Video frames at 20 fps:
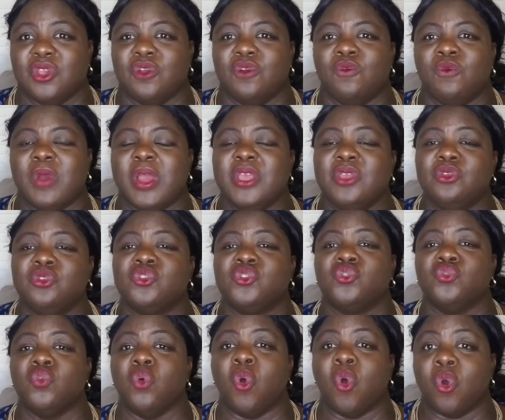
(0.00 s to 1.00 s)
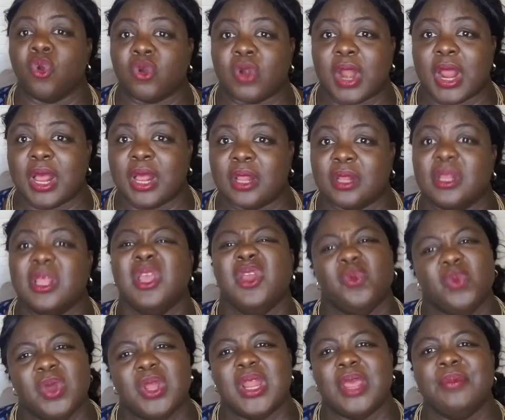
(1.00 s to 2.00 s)
We're used to oral,
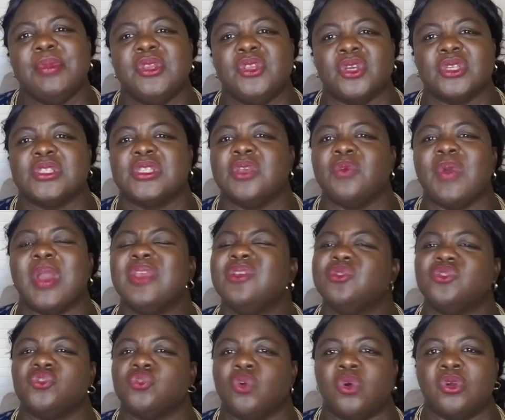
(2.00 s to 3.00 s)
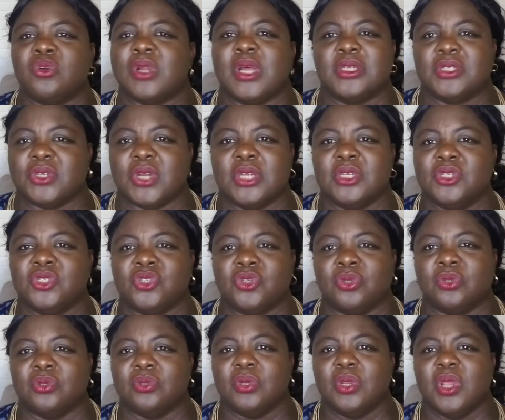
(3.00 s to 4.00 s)
well, let me just say we're used to oral
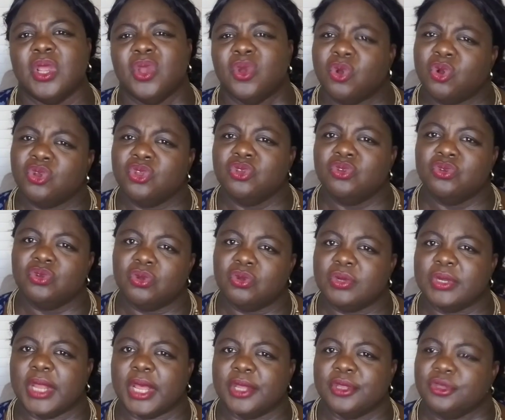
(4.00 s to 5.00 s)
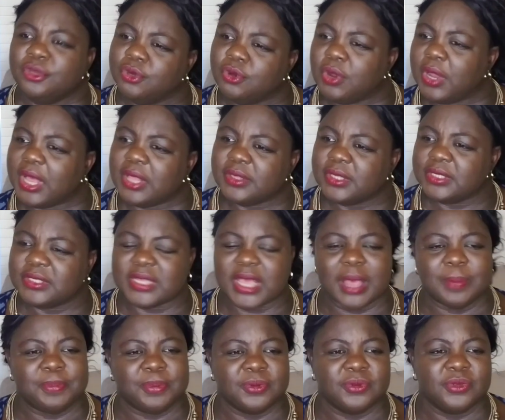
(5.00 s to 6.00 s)
tradition. Oh, now, how this
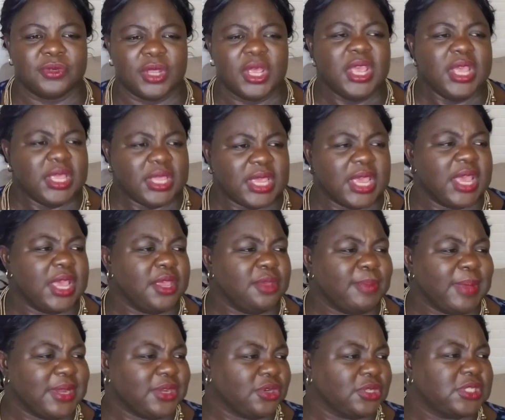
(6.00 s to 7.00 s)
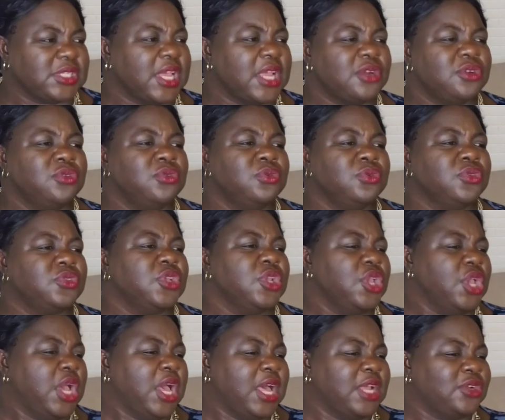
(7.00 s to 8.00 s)
happened. Yeah, my daughter knows,
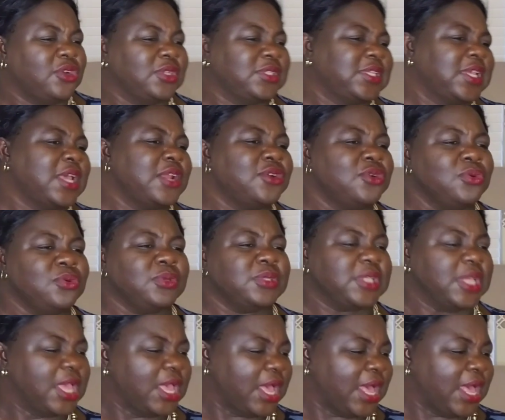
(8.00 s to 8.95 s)
her daughter knows.